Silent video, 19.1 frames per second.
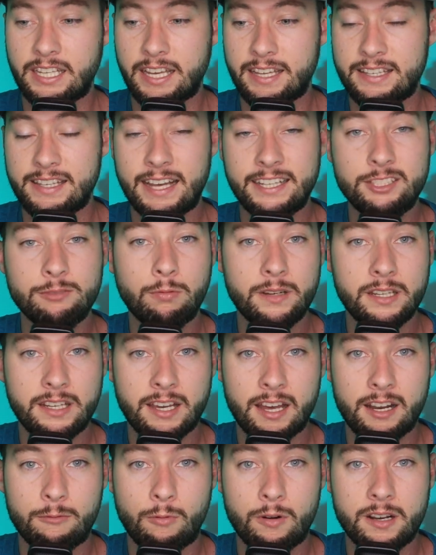And that's what he
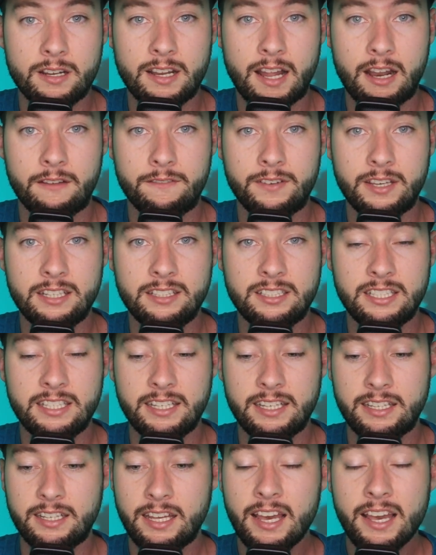kind of wanted out of
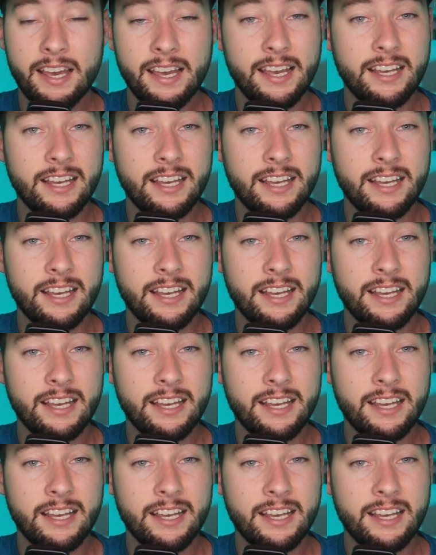Etienne.